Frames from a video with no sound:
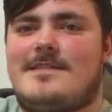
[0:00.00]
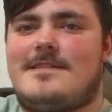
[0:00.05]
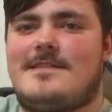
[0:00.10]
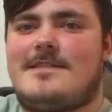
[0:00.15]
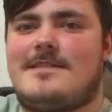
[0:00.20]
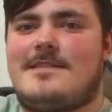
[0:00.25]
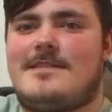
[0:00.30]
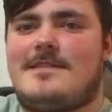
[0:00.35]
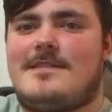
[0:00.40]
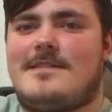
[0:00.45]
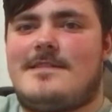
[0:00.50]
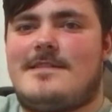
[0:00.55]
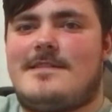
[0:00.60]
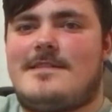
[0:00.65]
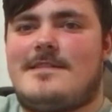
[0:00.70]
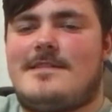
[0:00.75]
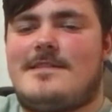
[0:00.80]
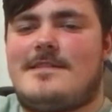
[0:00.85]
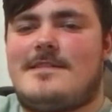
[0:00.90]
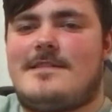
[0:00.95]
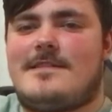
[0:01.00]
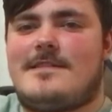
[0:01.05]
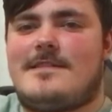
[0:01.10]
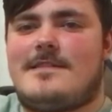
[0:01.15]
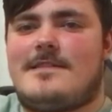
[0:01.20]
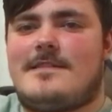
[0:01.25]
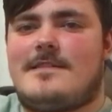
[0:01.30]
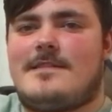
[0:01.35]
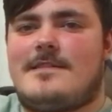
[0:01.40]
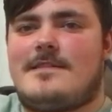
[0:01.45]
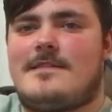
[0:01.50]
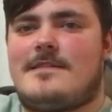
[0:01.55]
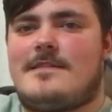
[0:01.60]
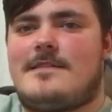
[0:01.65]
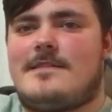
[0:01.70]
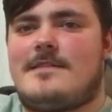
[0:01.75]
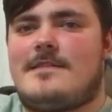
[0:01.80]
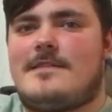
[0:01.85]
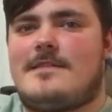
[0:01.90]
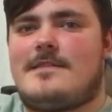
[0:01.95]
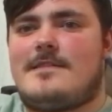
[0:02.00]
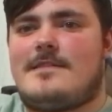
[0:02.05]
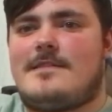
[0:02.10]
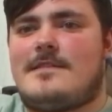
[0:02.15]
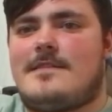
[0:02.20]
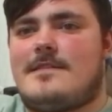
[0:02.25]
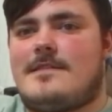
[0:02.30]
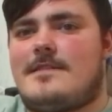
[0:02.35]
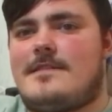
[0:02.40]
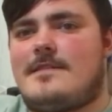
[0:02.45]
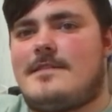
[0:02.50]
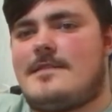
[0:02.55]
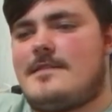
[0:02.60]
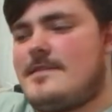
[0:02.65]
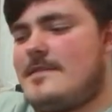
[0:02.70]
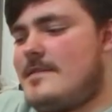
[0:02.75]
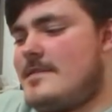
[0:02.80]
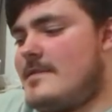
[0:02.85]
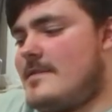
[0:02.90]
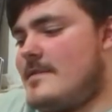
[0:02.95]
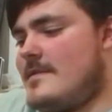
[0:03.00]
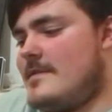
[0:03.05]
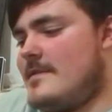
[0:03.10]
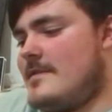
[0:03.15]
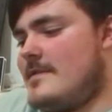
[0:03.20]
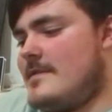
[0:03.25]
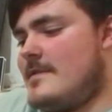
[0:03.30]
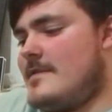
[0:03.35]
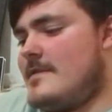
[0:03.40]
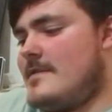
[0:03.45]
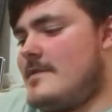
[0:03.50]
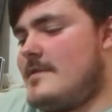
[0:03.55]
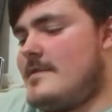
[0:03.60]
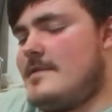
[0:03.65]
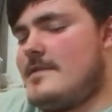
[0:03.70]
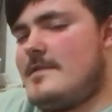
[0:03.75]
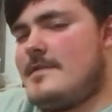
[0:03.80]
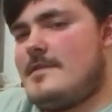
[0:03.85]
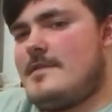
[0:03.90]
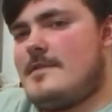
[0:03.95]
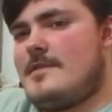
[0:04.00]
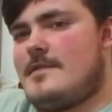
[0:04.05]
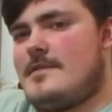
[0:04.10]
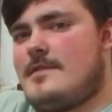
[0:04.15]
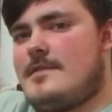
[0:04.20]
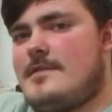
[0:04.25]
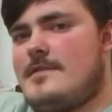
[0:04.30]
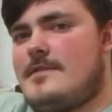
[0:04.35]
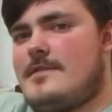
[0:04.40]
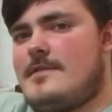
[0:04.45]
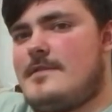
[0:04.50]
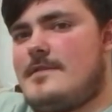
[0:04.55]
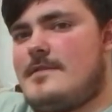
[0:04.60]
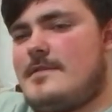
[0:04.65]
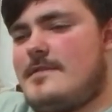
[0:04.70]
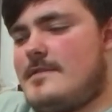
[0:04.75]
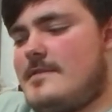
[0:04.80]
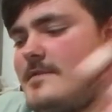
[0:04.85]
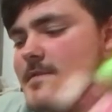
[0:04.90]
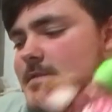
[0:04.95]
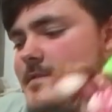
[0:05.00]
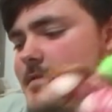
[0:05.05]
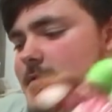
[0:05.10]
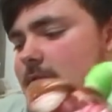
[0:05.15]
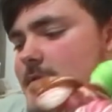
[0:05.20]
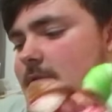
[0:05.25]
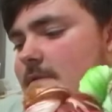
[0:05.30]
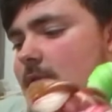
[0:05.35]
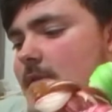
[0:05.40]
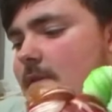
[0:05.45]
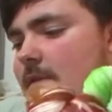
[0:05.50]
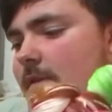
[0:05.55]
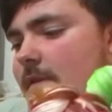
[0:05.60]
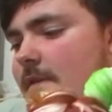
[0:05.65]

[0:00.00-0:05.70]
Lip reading: This person isn't speaking.